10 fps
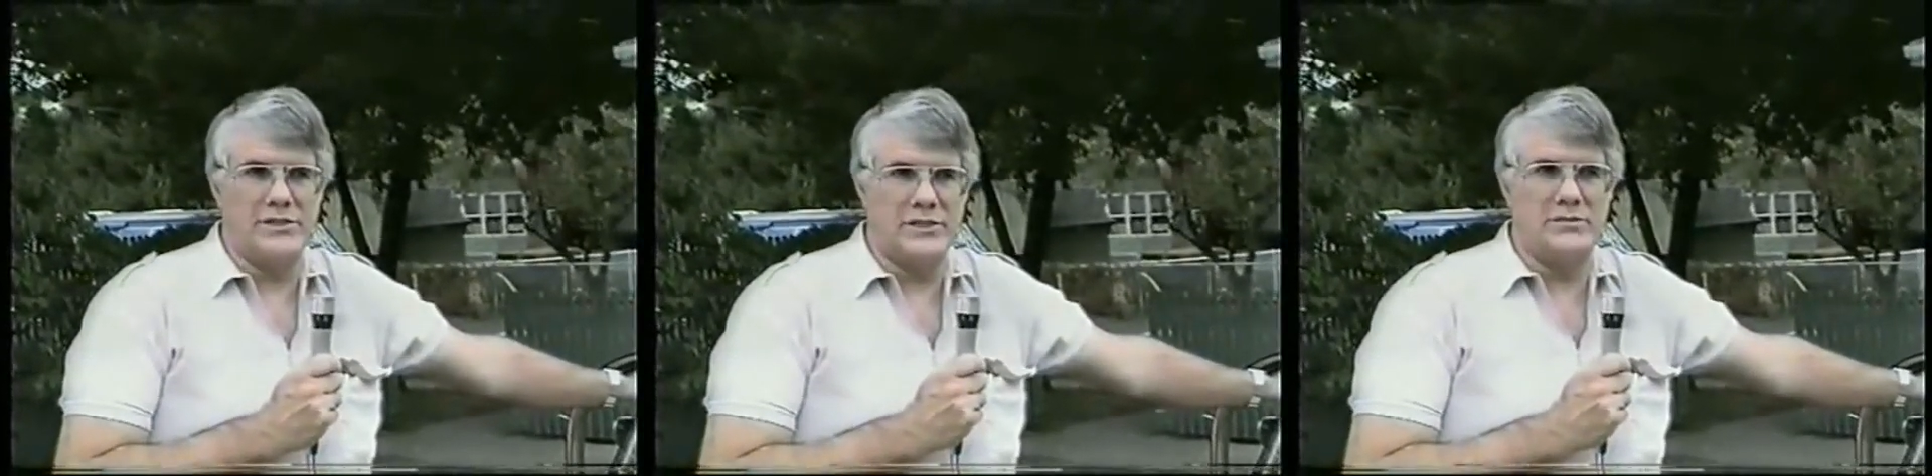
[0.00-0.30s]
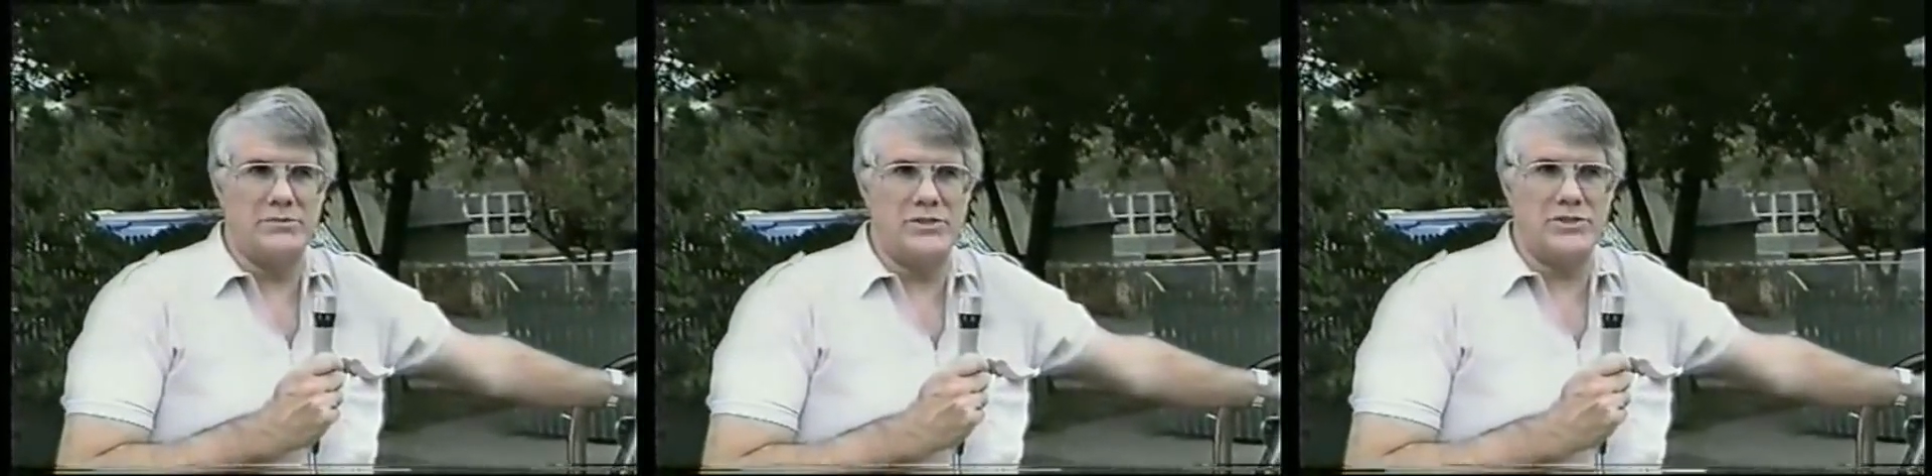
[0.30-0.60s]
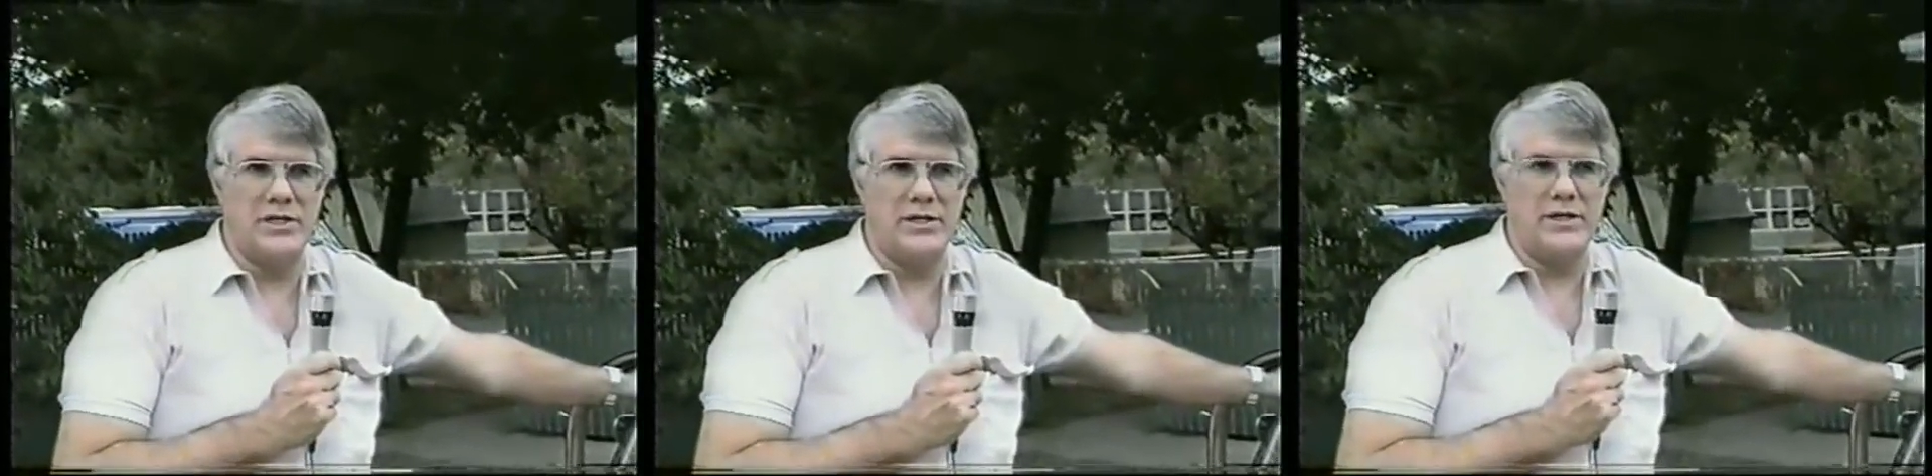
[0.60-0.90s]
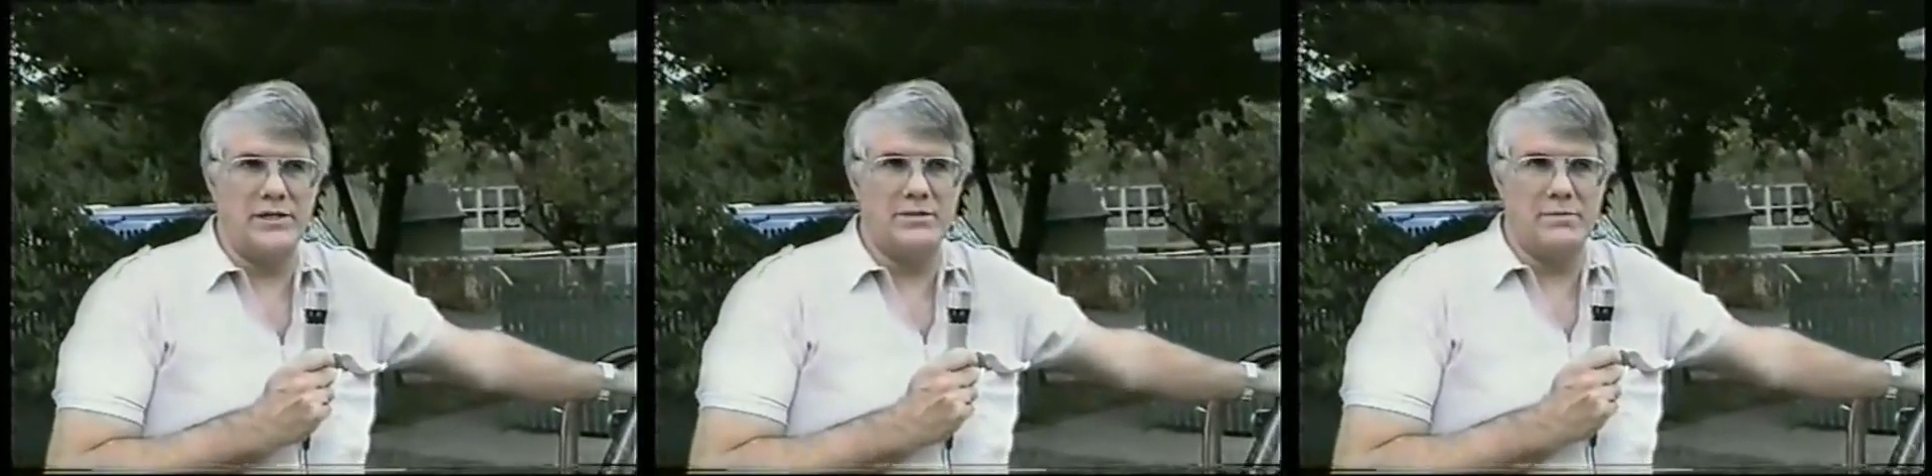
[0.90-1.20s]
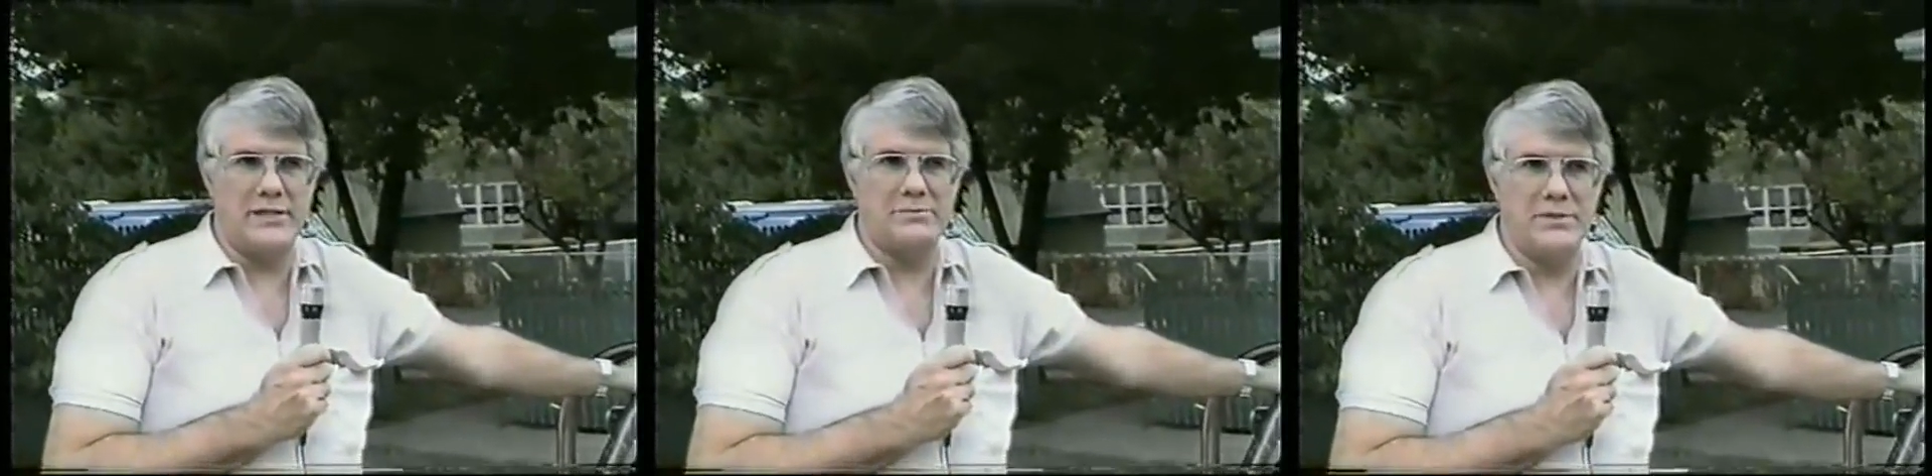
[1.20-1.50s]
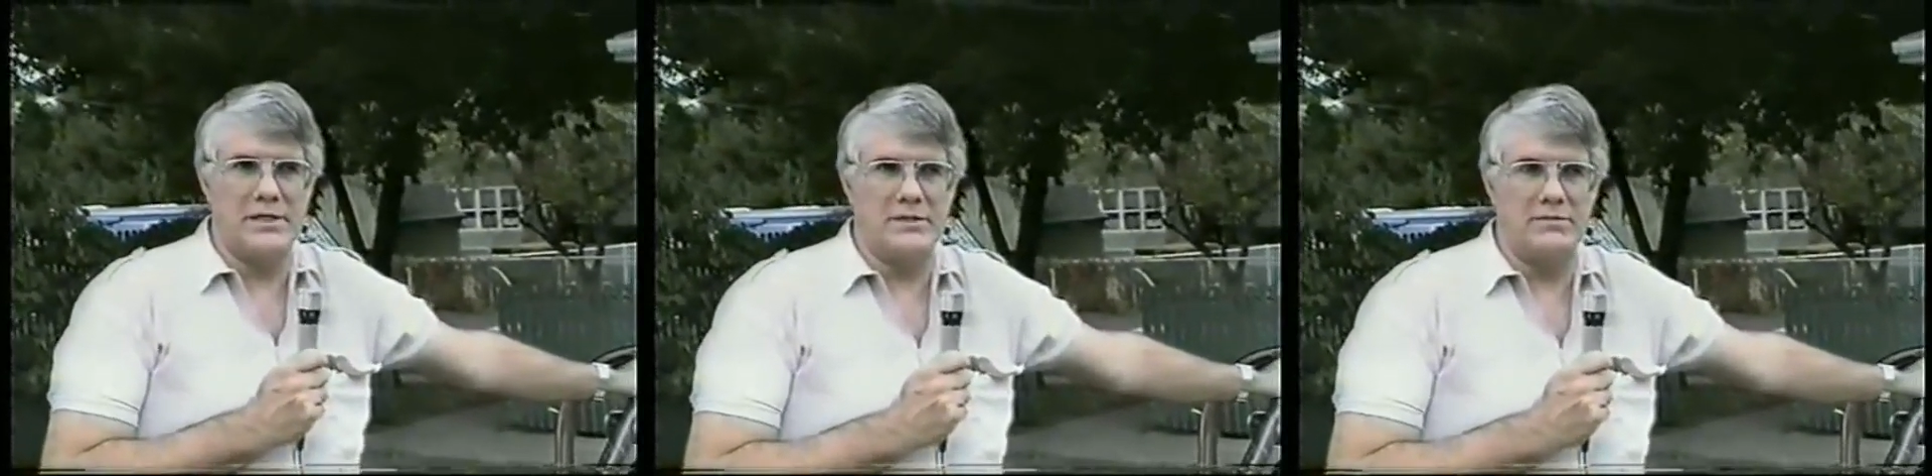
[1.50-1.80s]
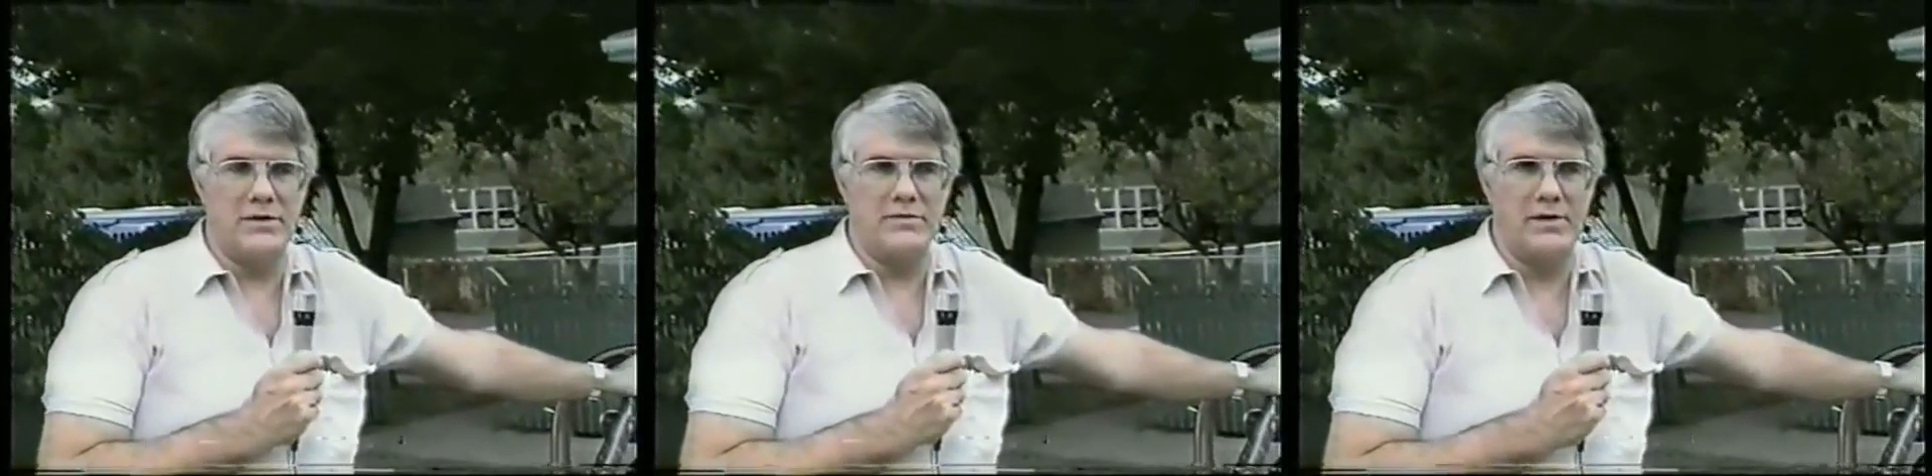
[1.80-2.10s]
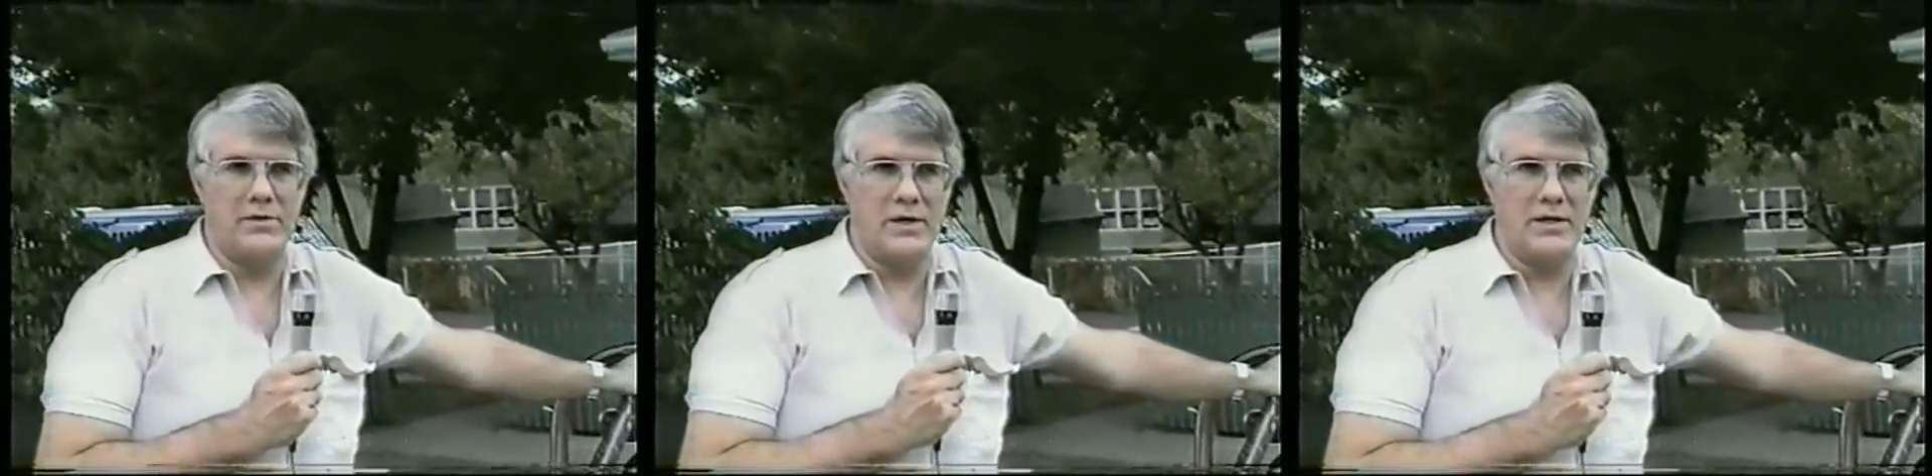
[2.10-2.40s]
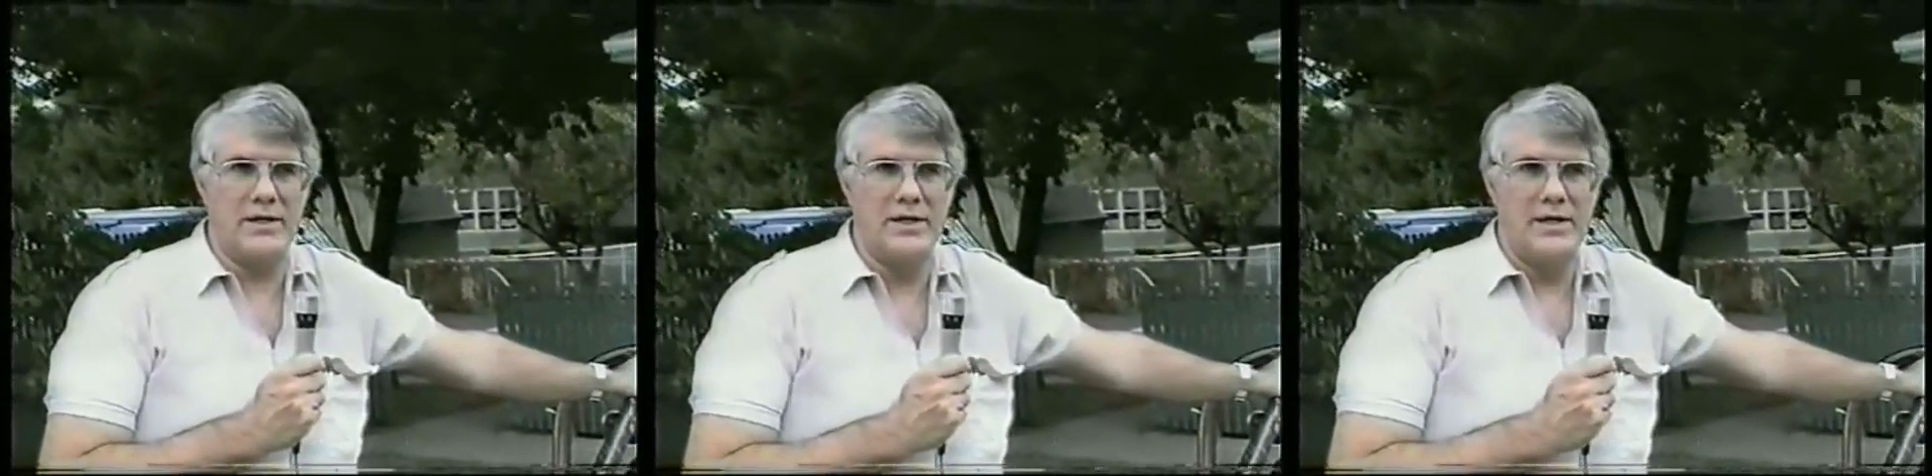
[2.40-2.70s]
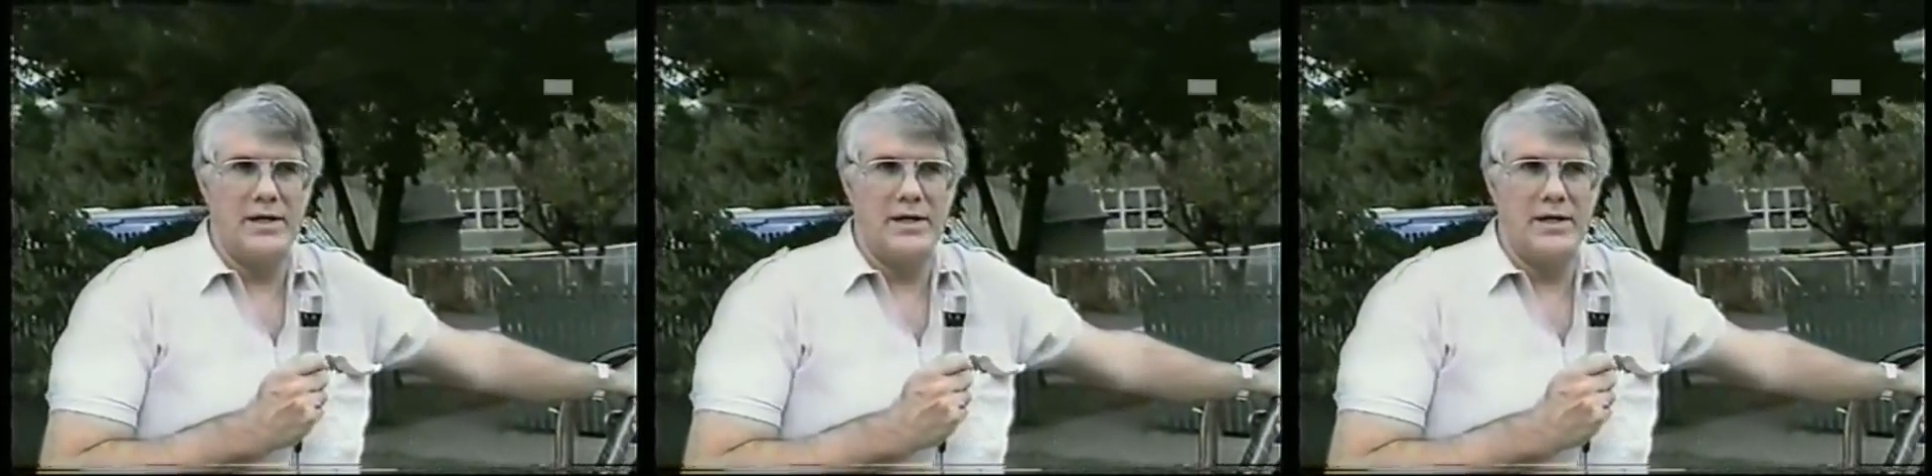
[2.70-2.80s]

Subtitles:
systems engineering it to mass production very, very quickly,